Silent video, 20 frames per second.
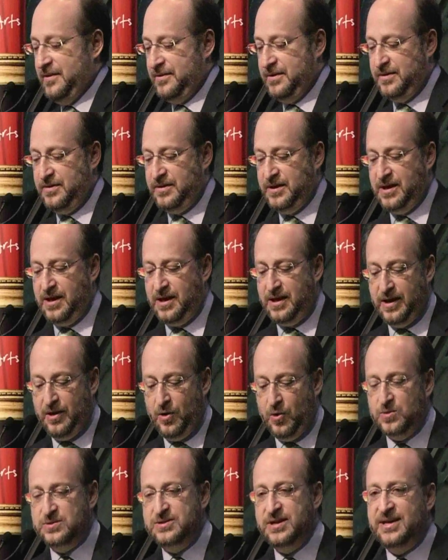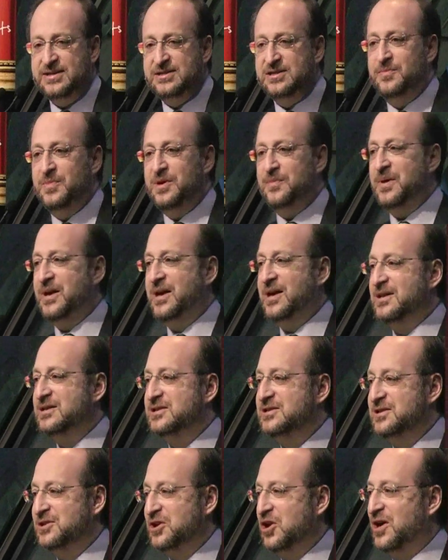that the Old Testament
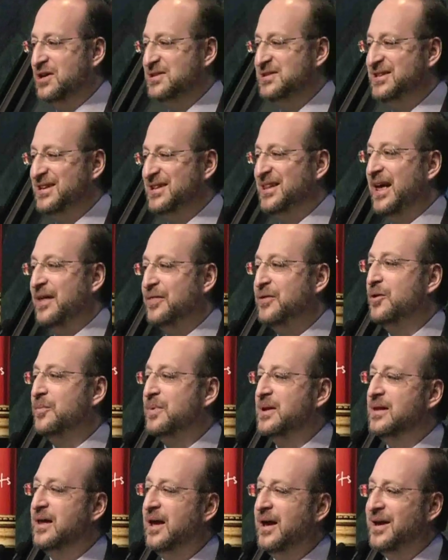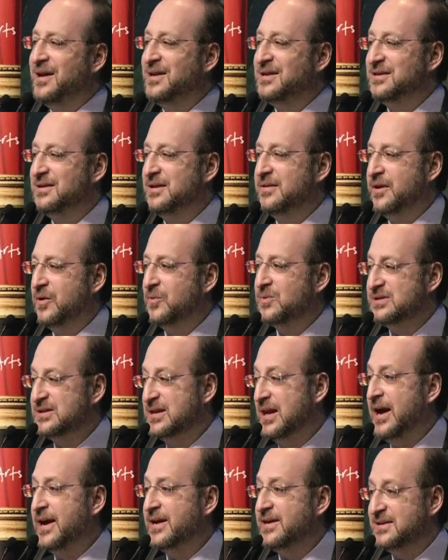begins and God said, Let there be light, and there
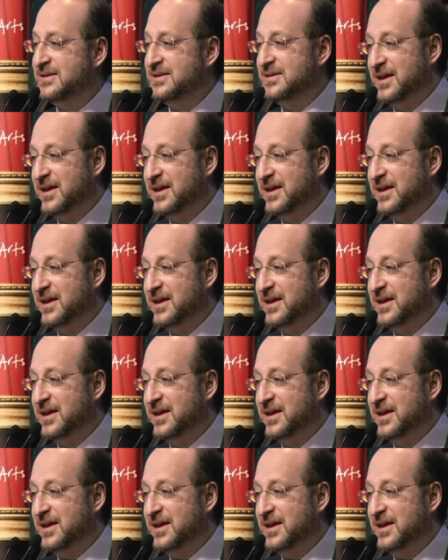was light.